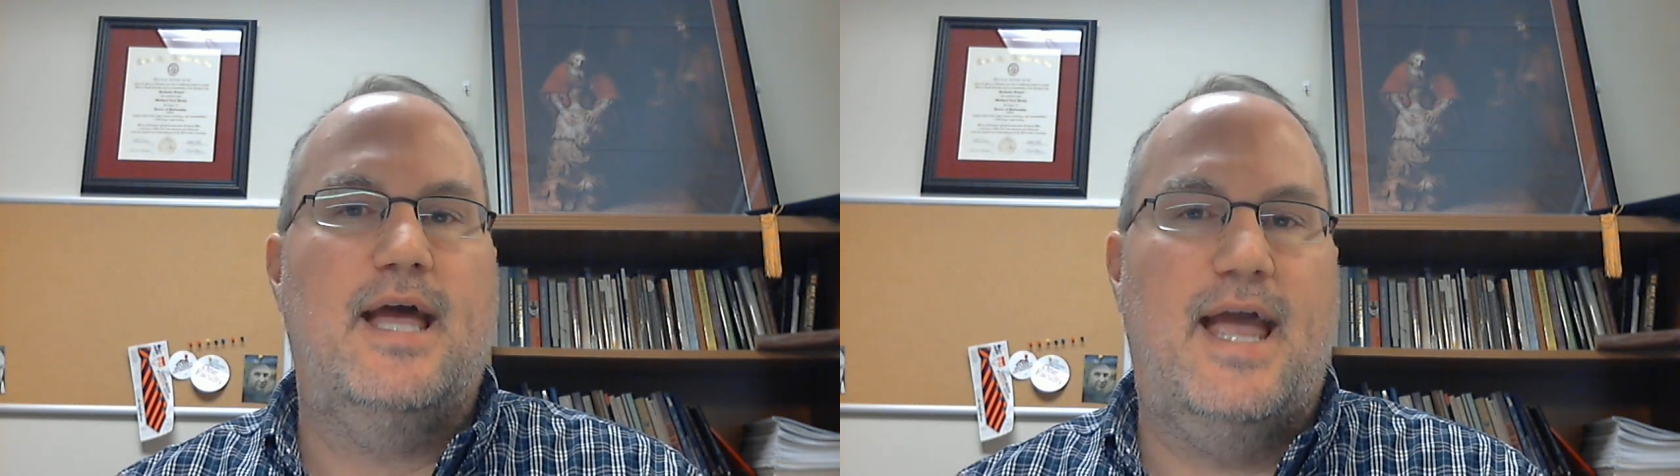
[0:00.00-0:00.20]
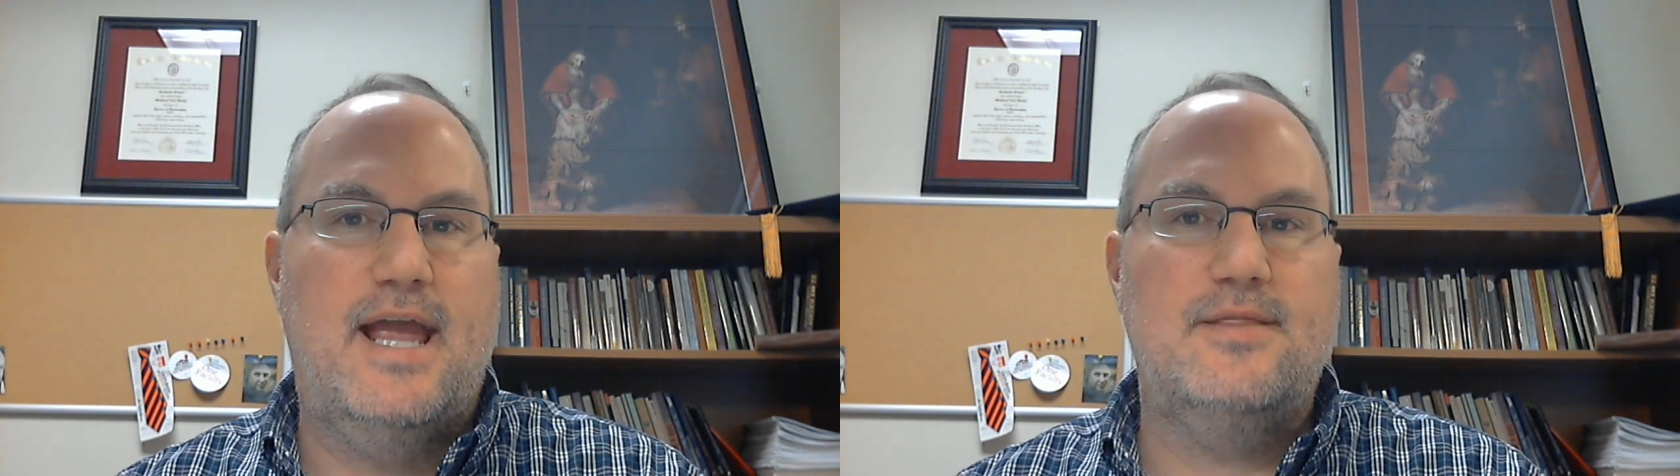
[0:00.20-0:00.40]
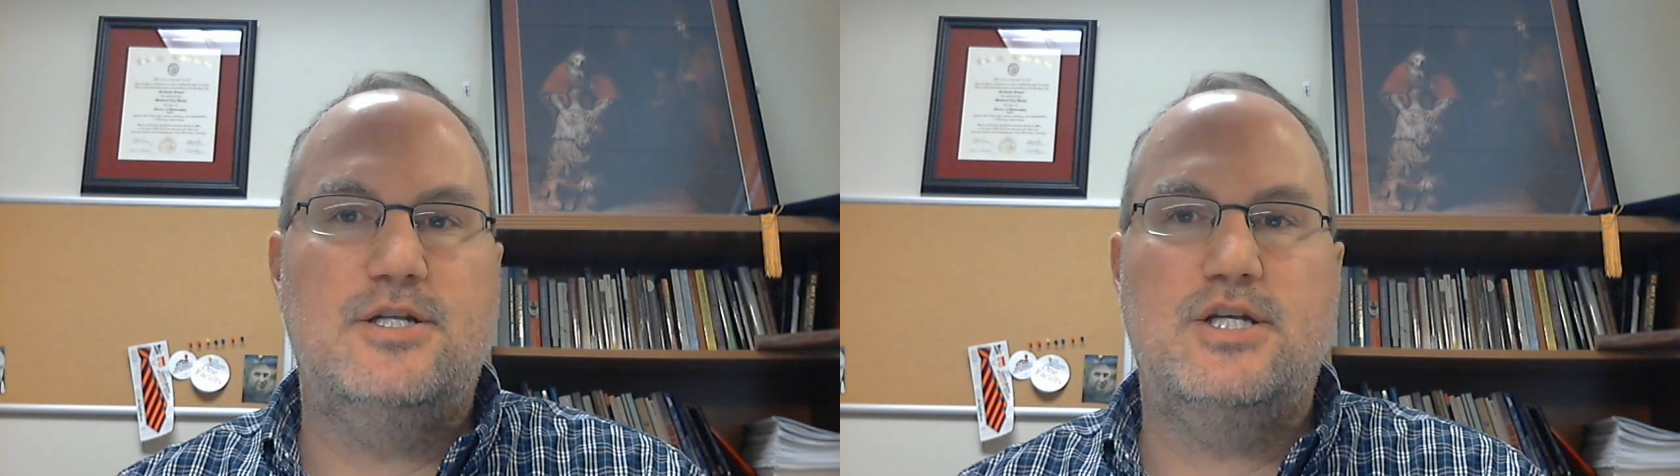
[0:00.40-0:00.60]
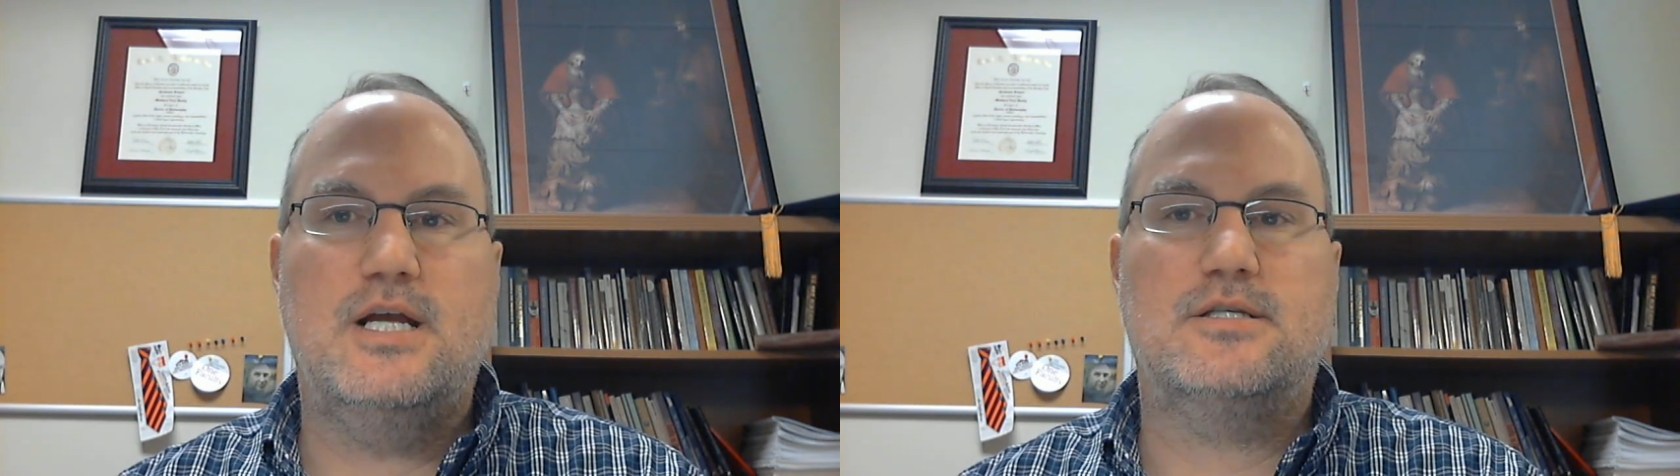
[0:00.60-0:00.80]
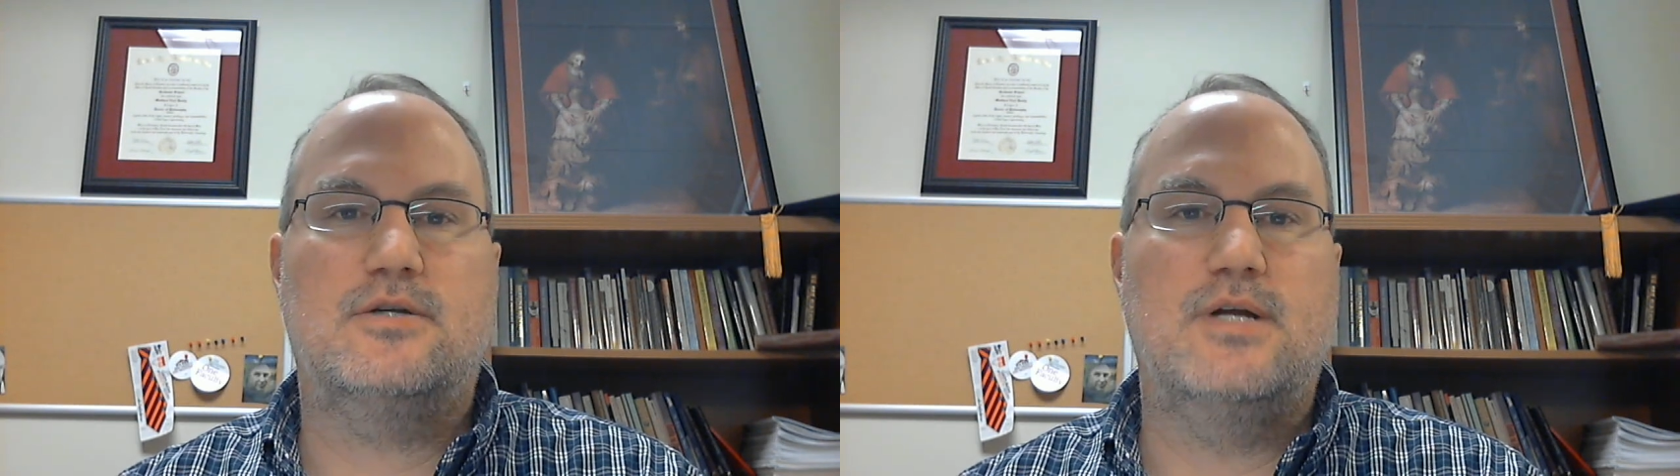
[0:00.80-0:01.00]
and the
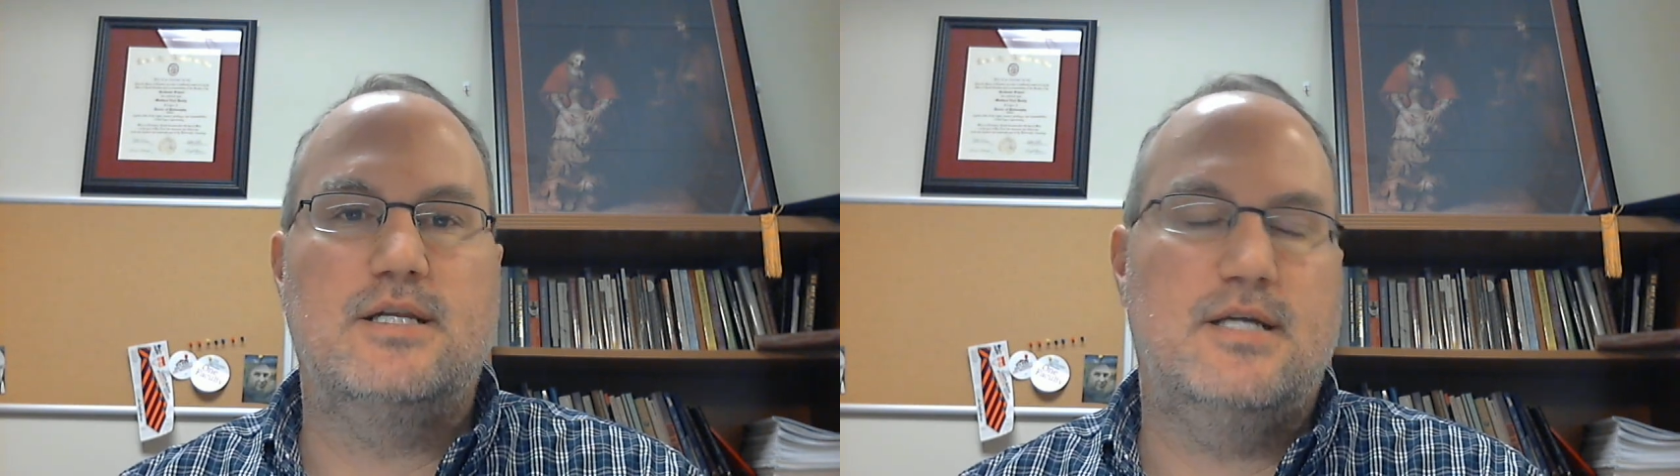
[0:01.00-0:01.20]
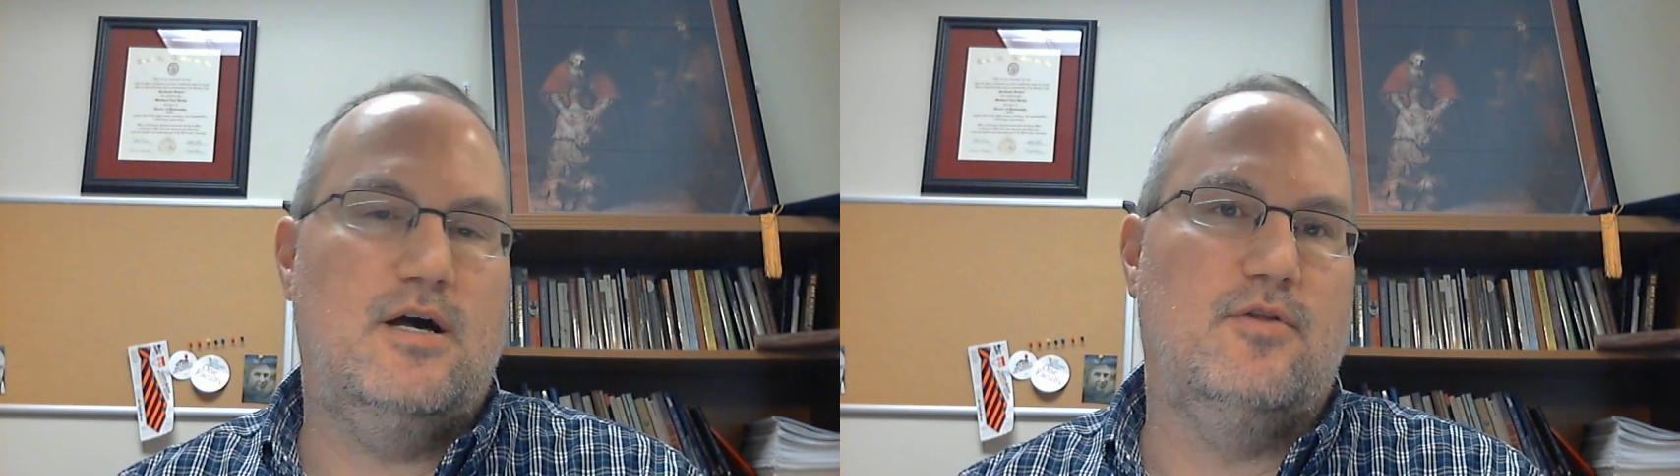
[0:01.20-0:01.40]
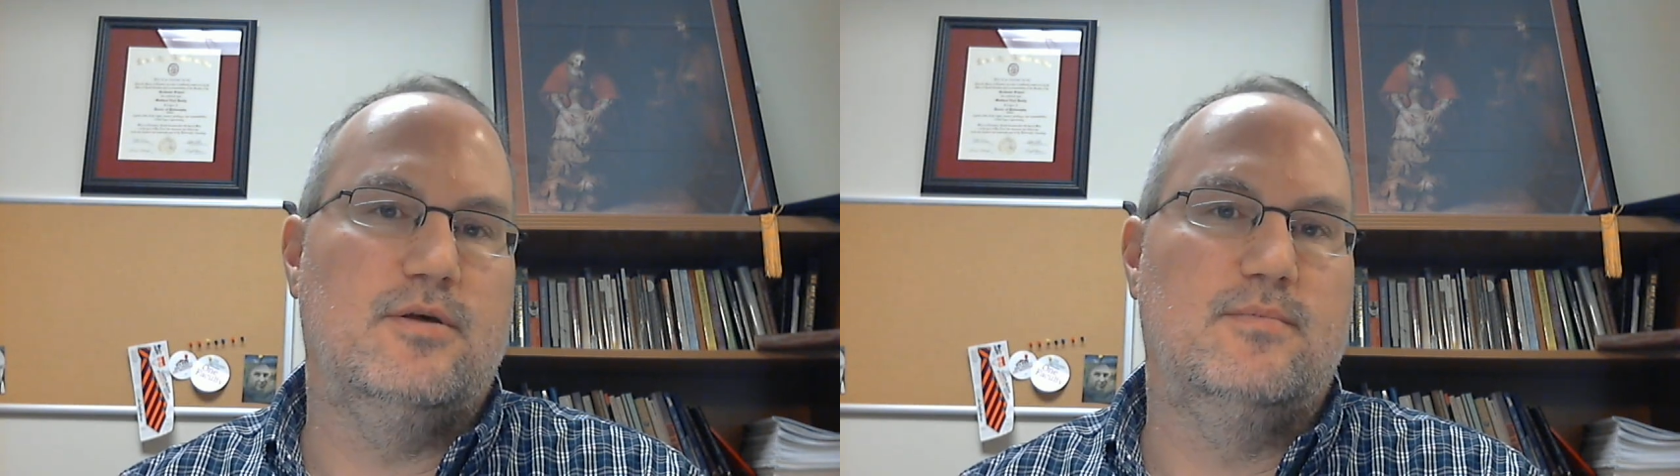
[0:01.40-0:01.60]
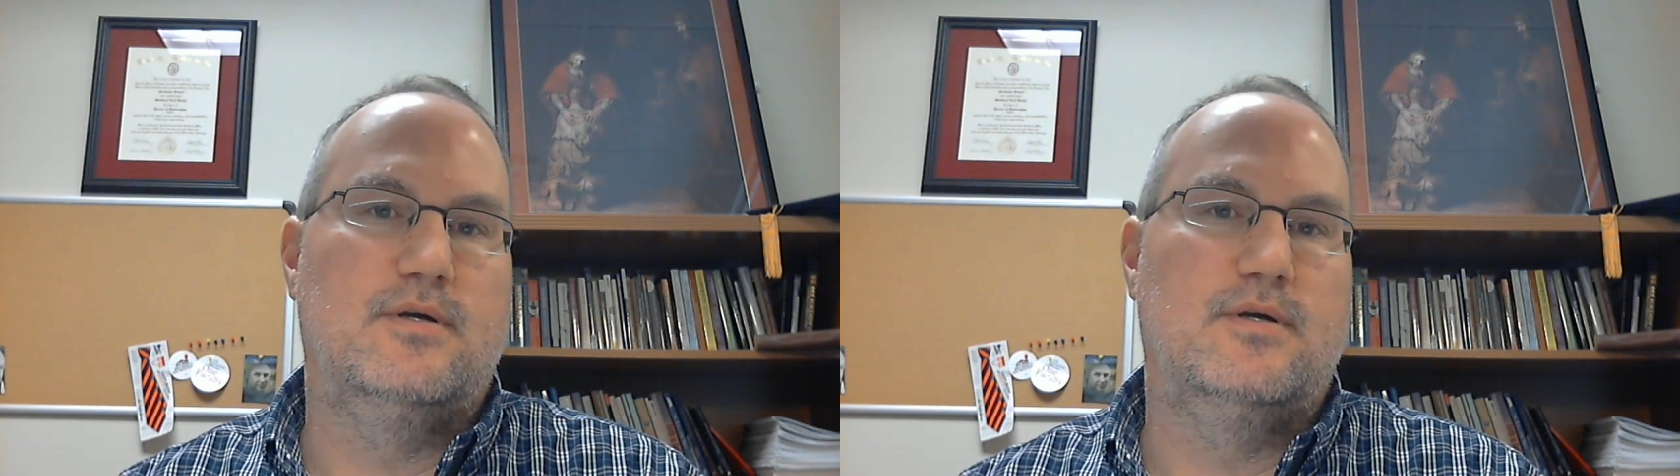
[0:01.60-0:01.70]
Chancellor and tell them